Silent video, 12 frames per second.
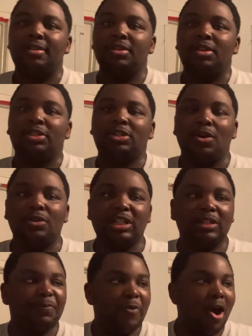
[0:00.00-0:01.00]
So as
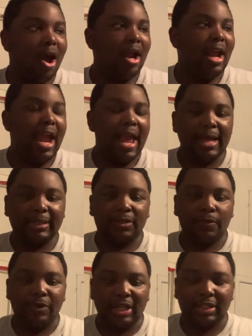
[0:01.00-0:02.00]
far as the
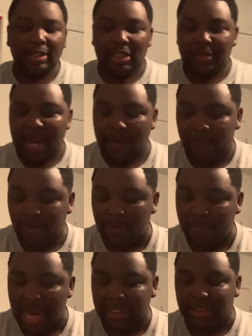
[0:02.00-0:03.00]
rest of these
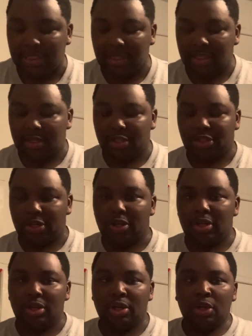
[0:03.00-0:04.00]
matches are just
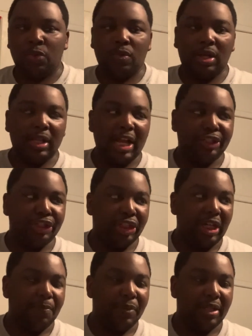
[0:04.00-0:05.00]
concerned with Clash of
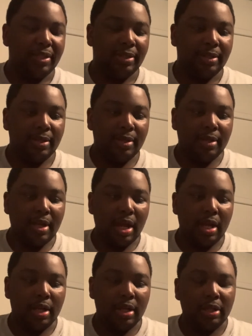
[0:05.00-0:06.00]
Champions,
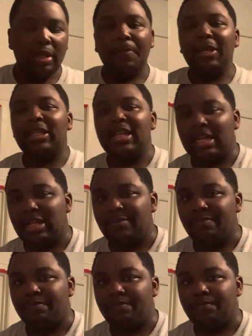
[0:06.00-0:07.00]
the beginning
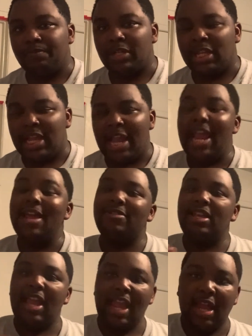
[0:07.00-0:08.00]
and
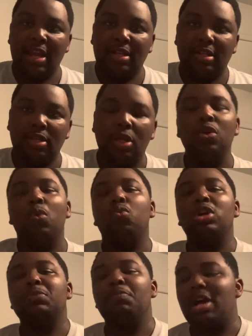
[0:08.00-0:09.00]
the end
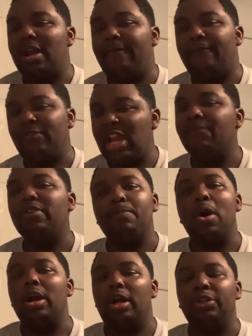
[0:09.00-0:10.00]
was my favorite
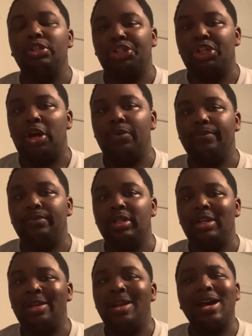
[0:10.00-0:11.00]
part of the show.
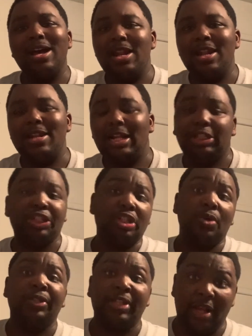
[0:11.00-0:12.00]
Other than that, the show
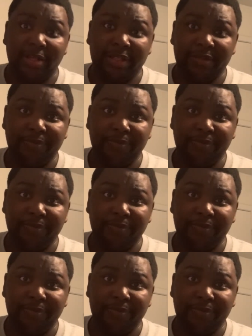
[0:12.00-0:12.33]
sucks.